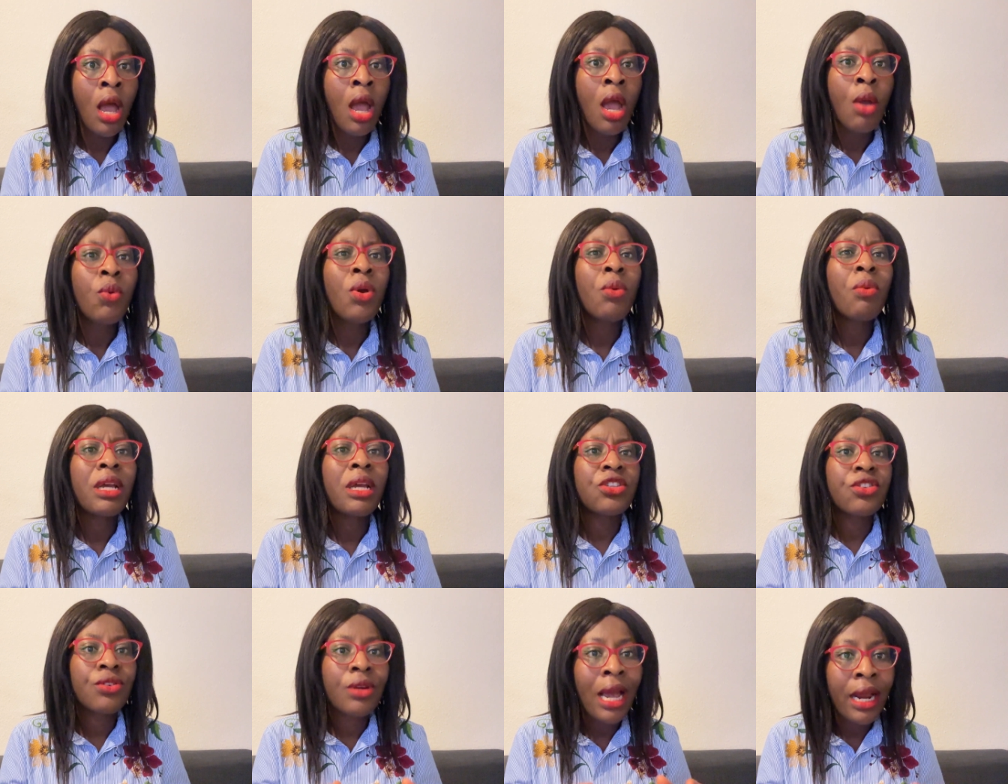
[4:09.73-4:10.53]
We were
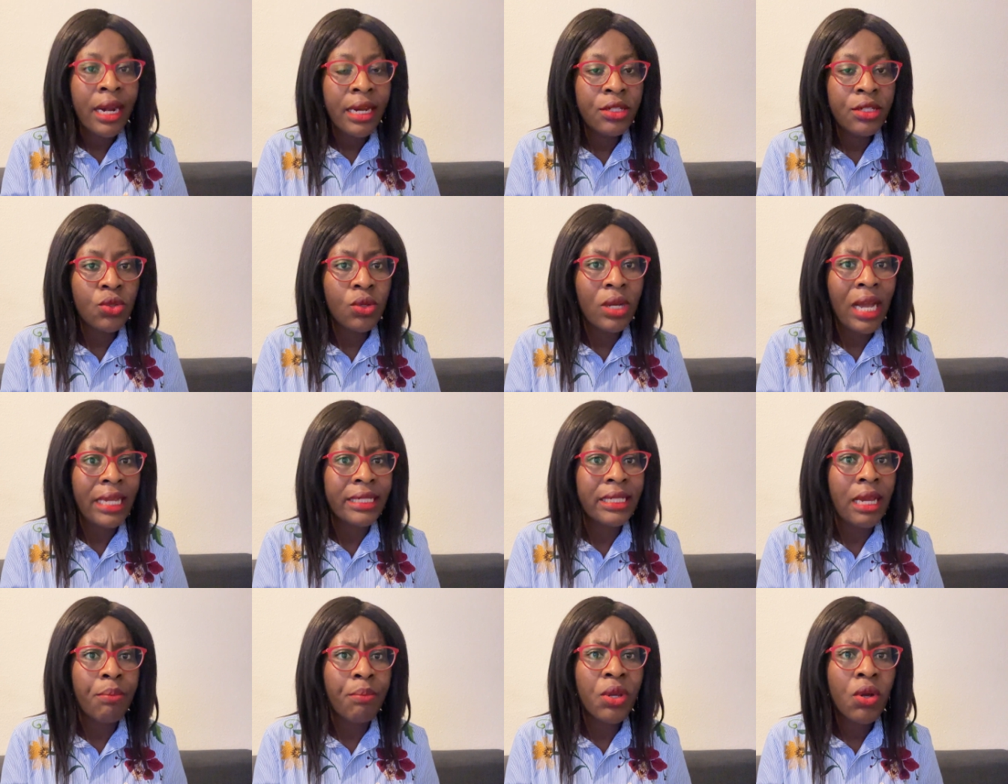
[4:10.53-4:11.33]
struggling to
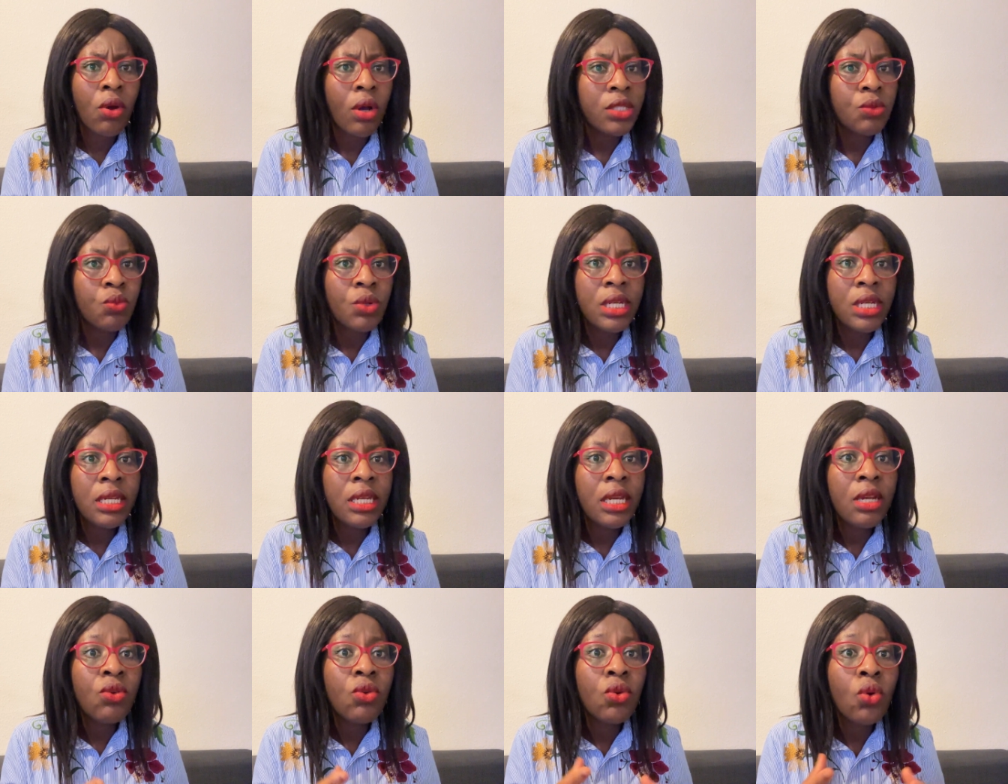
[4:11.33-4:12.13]
catch up because we
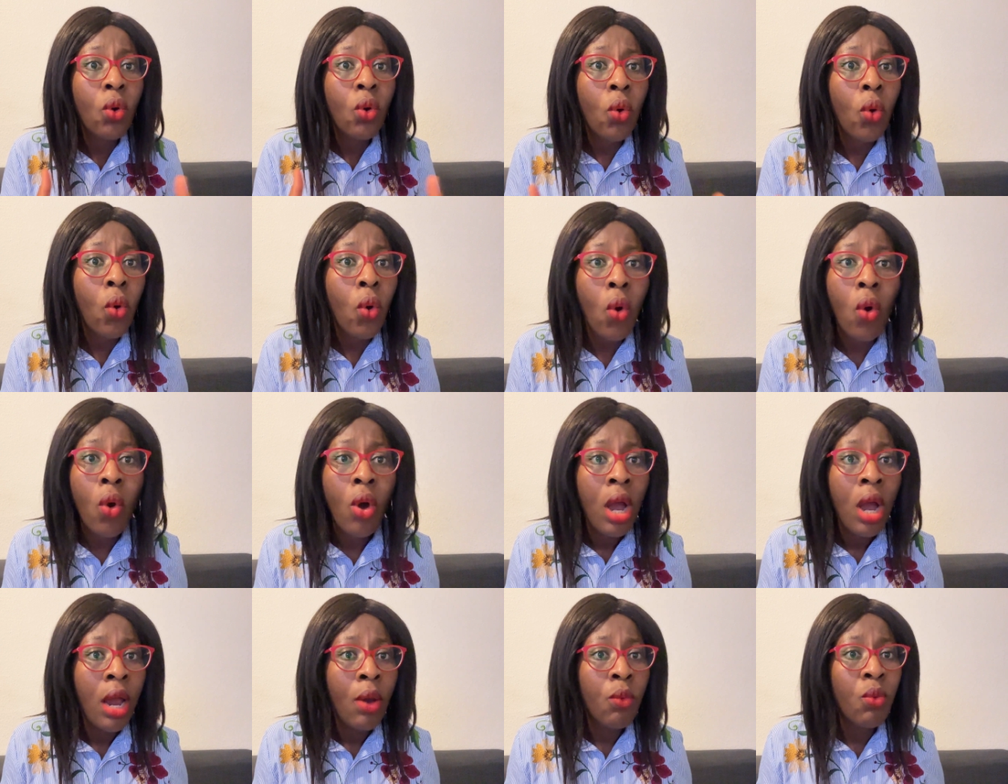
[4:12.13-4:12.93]
didn't know.